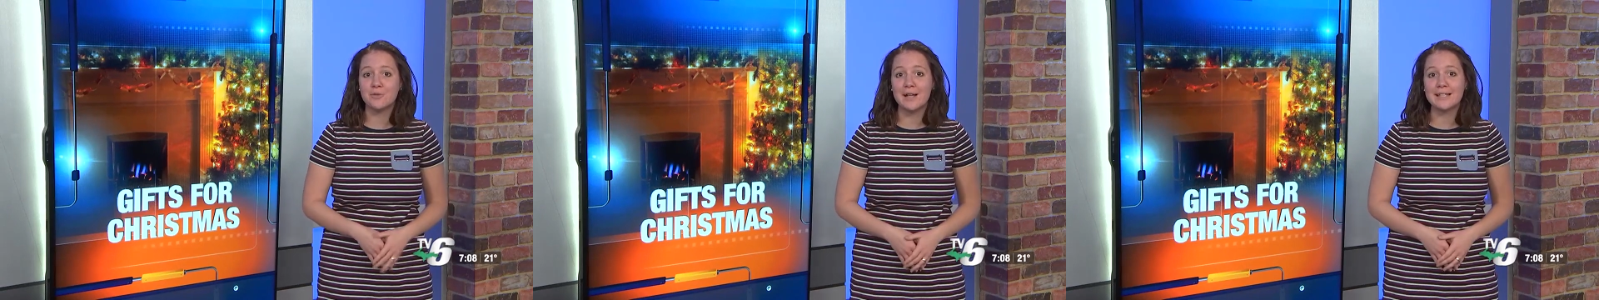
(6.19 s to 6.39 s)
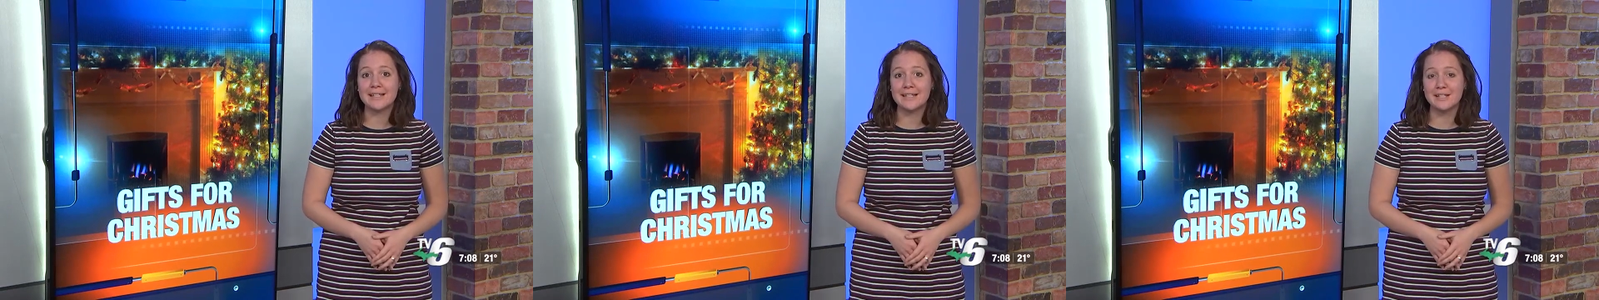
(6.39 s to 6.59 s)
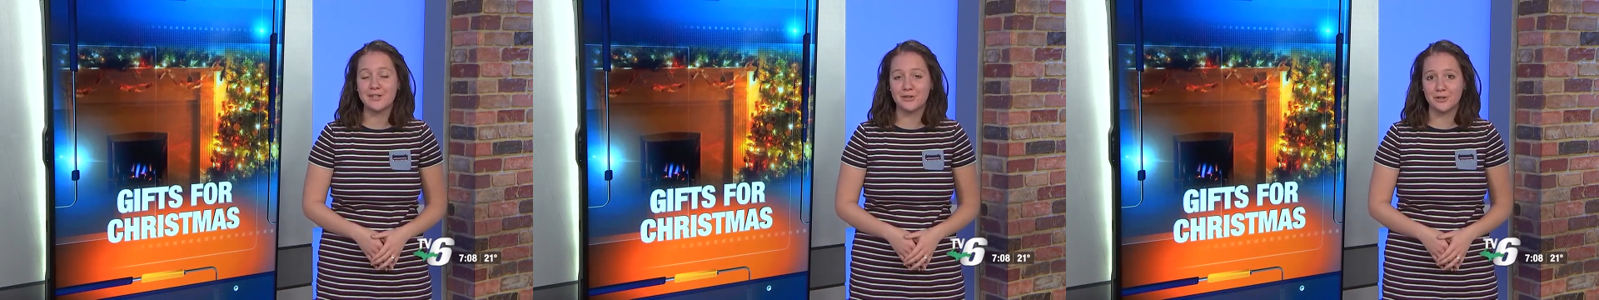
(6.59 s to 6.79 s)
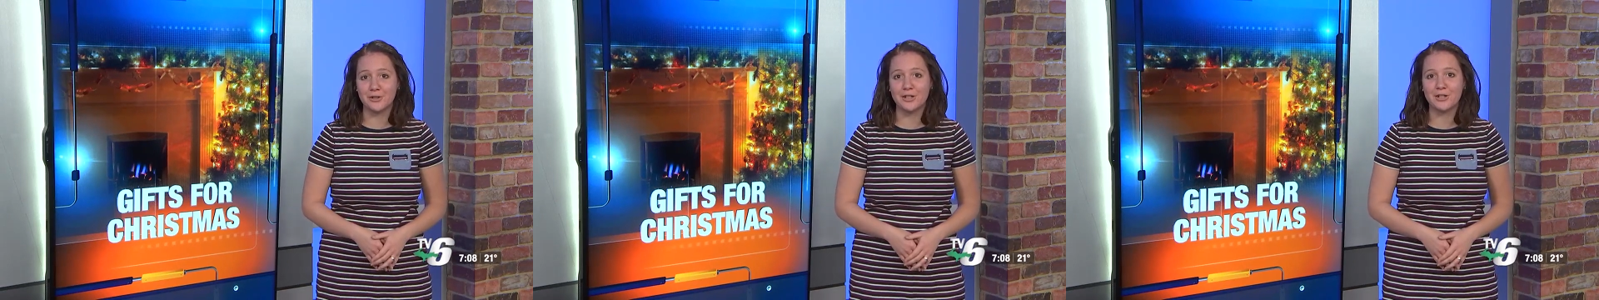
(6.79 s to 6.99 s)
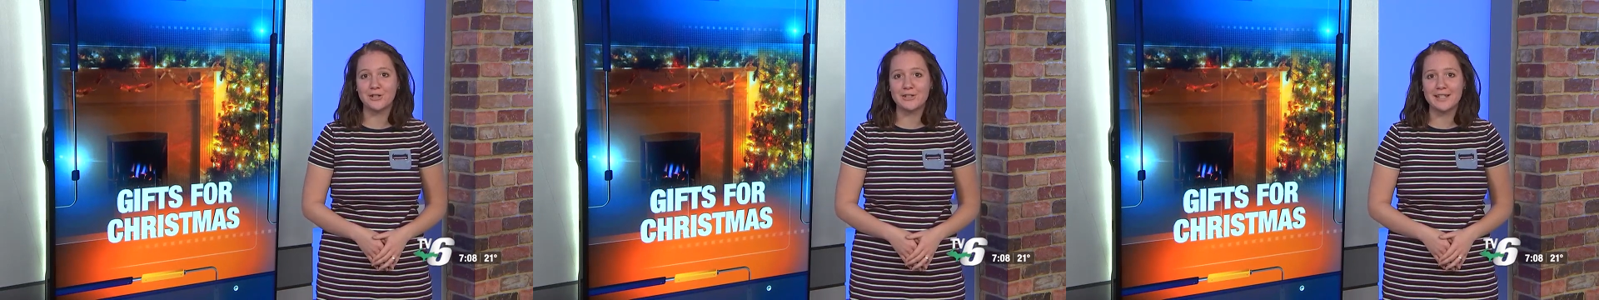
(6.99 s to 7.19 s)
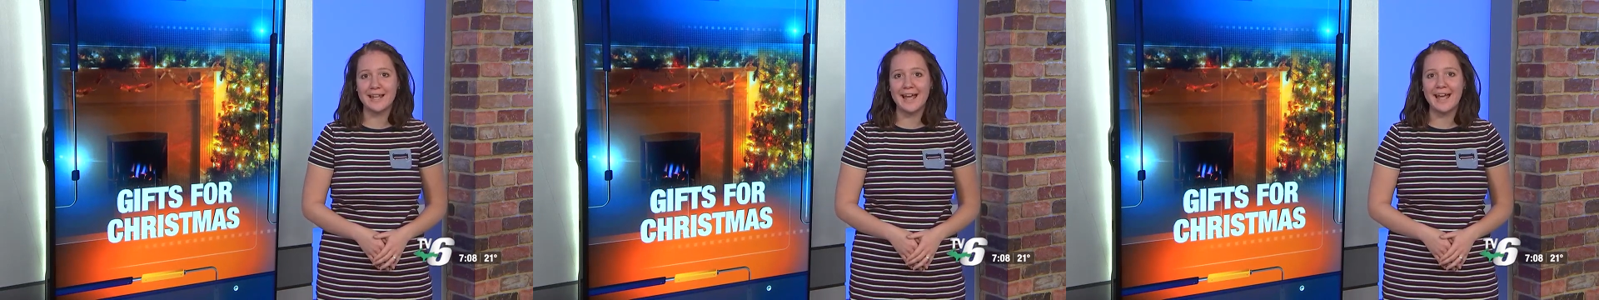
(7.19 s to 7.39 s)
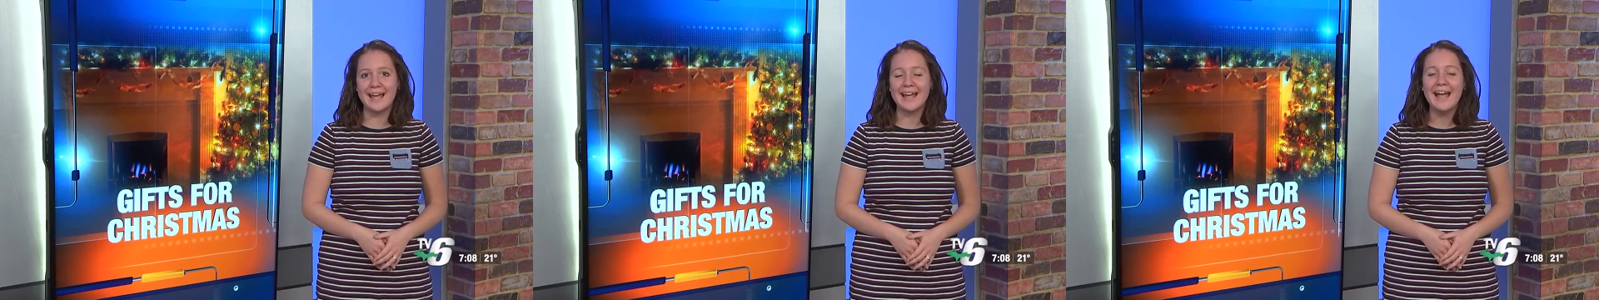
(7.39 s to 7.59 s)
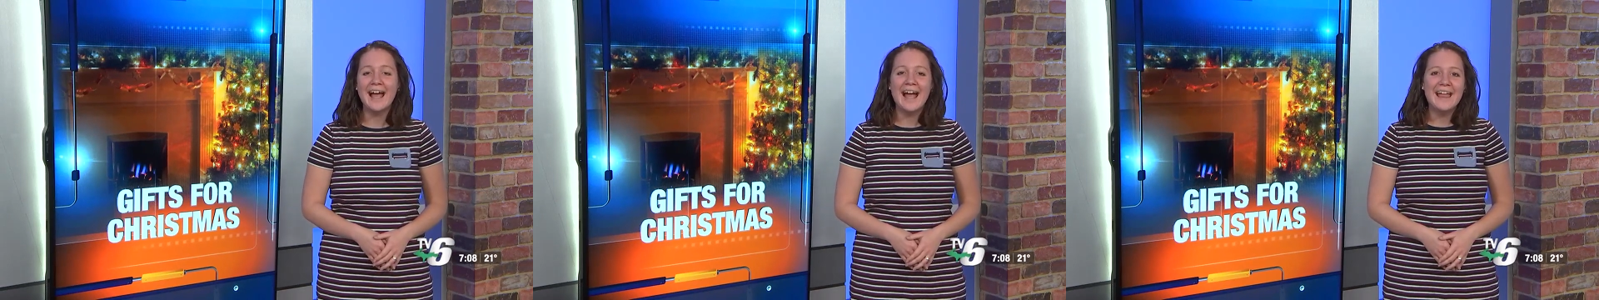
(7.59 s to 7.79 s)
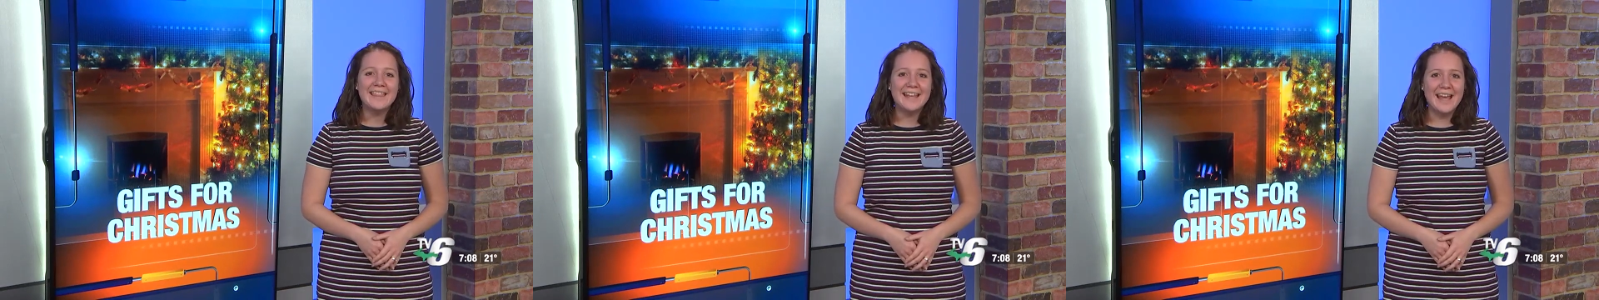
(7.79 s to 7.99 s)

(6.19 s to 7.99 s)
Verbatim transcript: residents earlier today. The